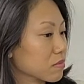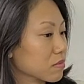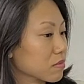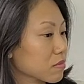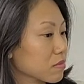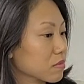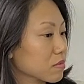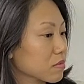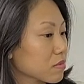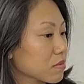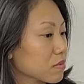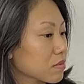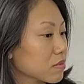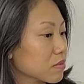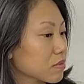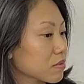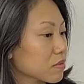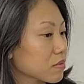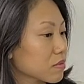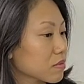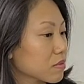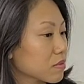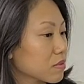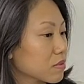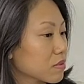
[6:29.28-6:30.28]

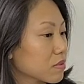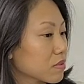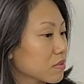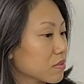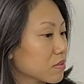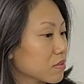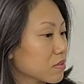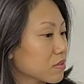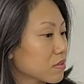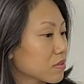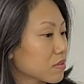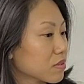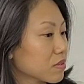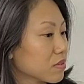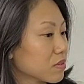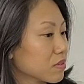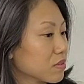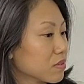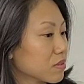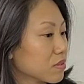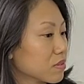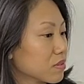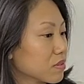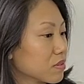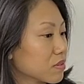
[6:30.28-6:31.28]

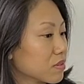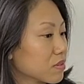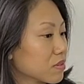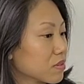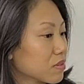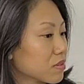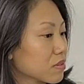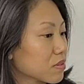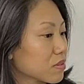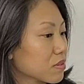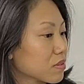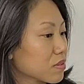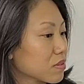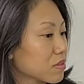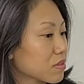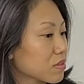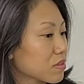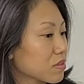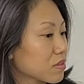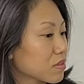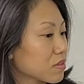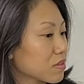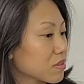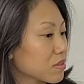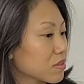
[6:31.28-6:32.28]

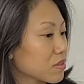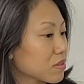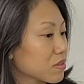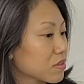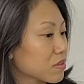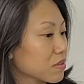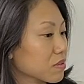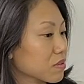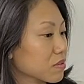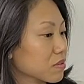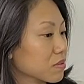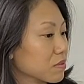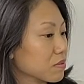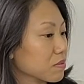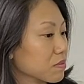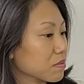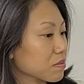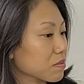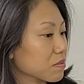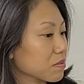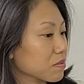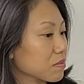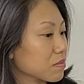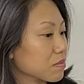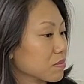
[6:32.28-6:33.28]

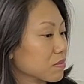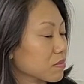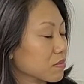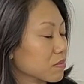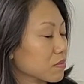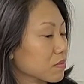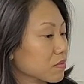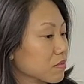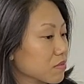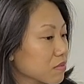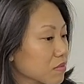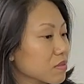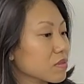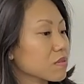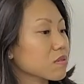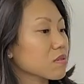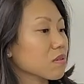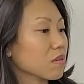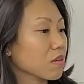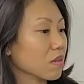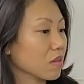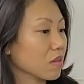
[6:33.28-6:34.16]
No words are spoken by the person on screen.